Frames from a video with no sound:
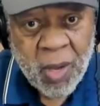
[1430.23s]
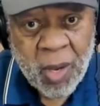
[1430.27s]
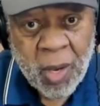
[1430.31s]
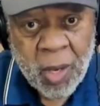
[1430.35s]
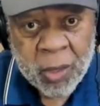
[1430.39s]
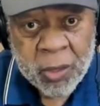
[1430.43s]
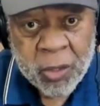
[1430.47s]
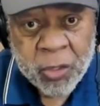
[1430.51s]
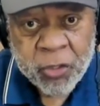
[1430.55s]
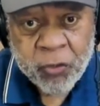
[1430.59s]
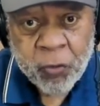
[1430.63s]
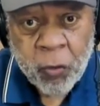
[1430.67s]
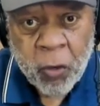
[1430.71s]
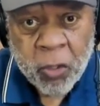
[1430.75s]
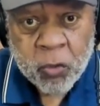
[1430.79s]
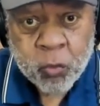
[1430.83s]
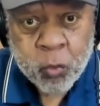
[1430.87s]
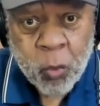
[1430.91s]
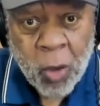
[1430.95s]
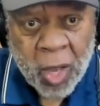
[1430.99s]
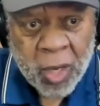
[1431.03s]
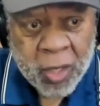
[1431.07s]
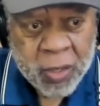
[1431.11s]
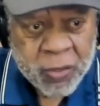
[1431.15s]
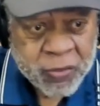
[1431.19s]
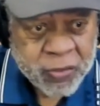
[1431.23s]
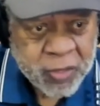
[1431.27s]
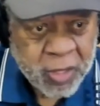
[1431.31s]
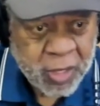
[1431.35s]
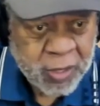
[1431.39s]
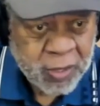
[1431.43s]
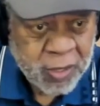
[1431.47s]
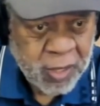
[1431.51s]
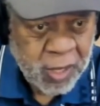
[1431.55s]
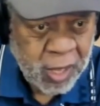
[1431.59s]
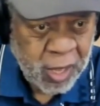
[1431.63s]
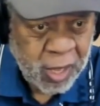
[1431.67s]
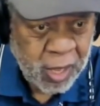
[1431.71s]
under George Wallace
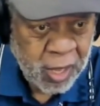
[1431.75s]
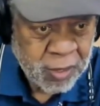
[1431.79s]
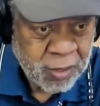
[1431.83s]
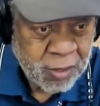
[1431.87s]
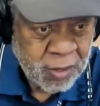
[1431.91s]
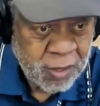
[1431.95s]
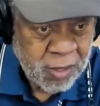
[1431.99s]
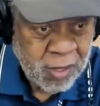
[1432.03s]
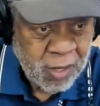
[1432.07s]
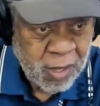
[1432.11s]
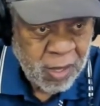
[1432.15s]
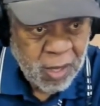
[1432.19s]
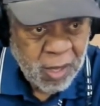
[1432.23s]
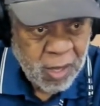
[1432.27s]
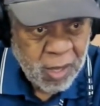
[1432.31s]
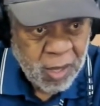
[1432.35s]
and and